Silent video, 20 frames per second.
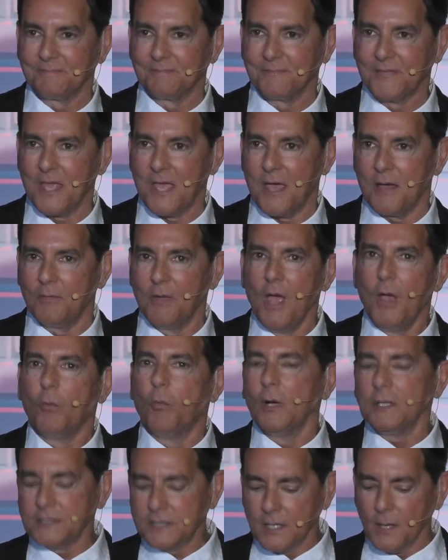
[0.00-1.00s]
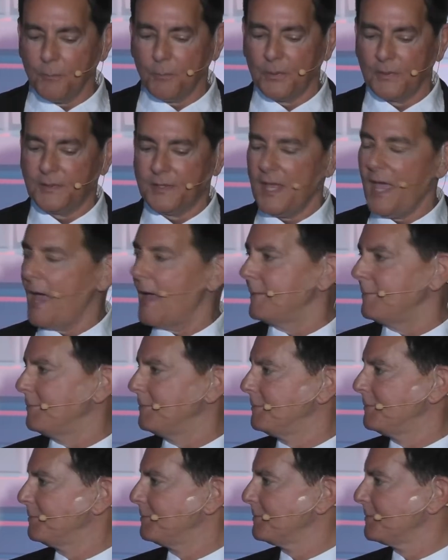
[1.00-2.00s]
Yeah. What's up with that?
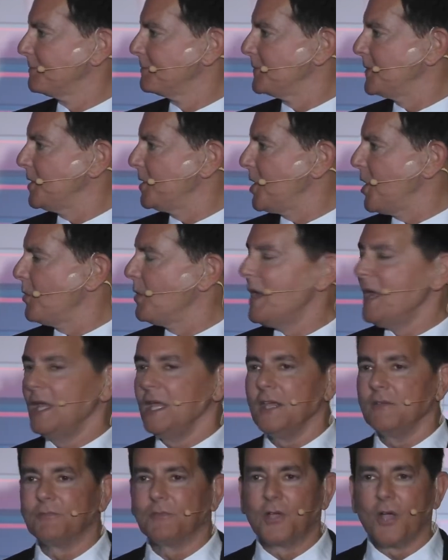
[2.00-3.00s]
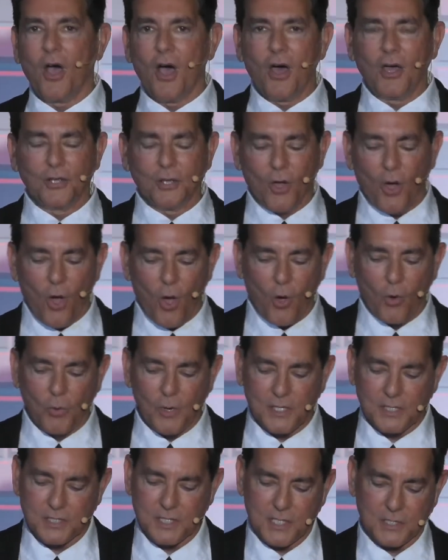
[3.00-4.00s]
If God
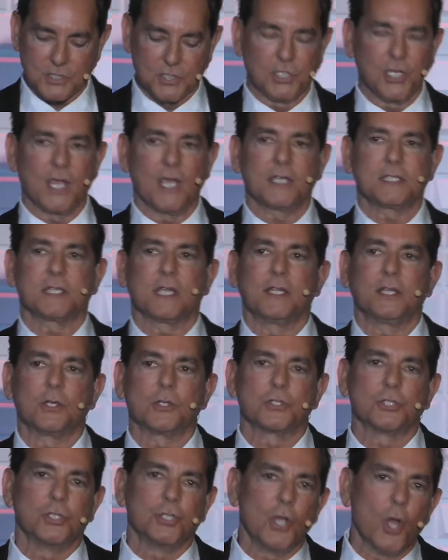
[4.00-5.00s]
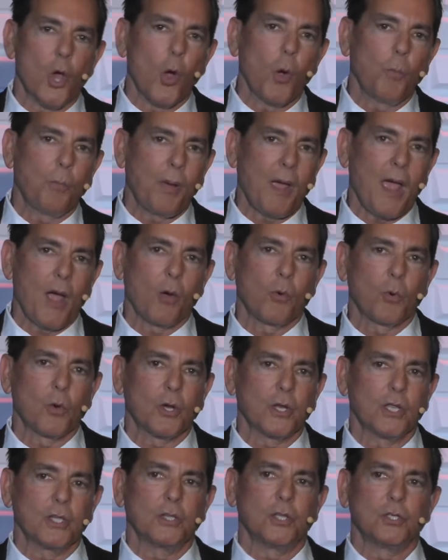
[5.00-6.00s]
always says yes, and there's no
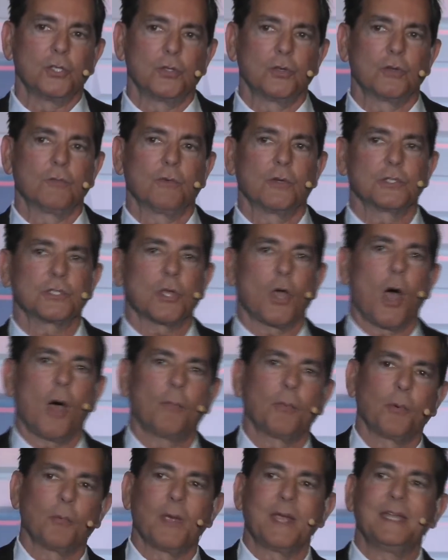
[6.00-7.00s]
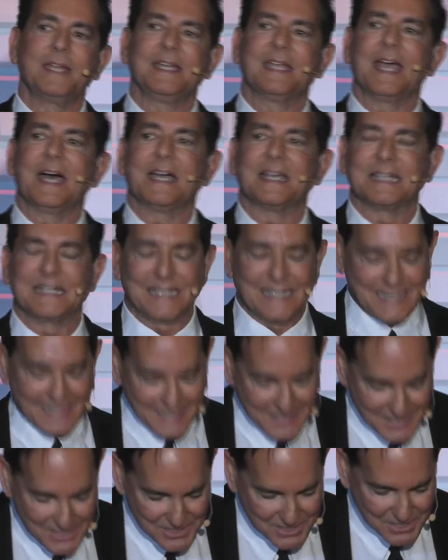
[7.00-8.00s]
power in the universe operating
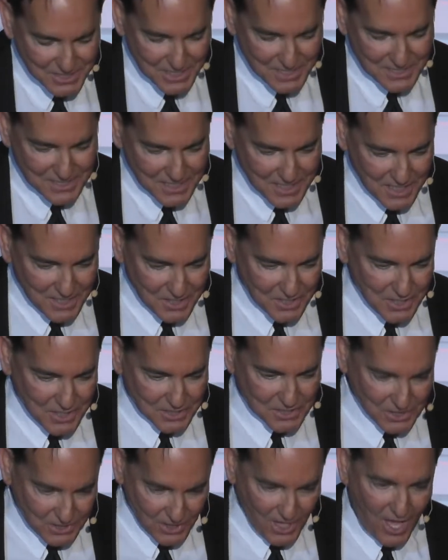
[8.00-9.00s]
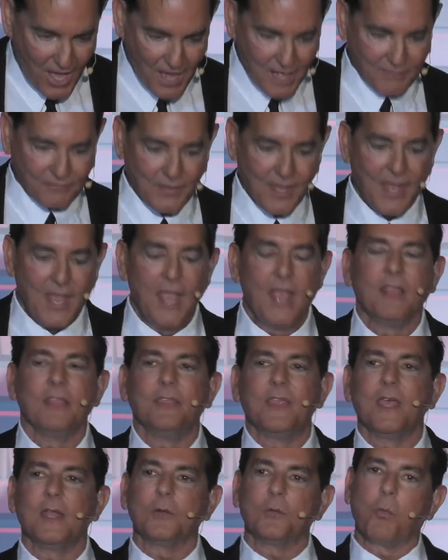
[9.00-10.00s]
against us in this life,
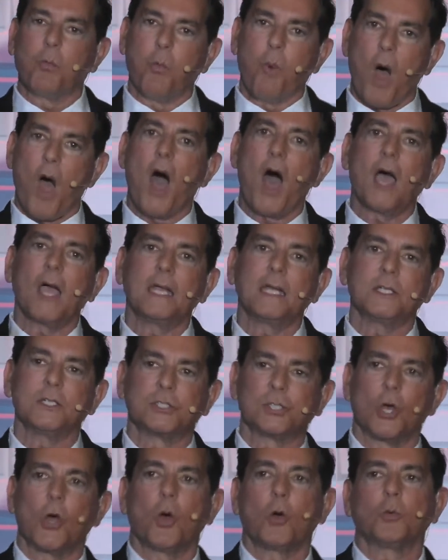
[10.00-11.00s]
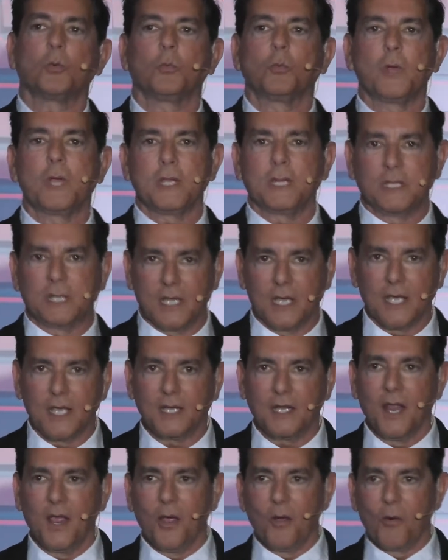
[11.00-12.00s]
then why don't we get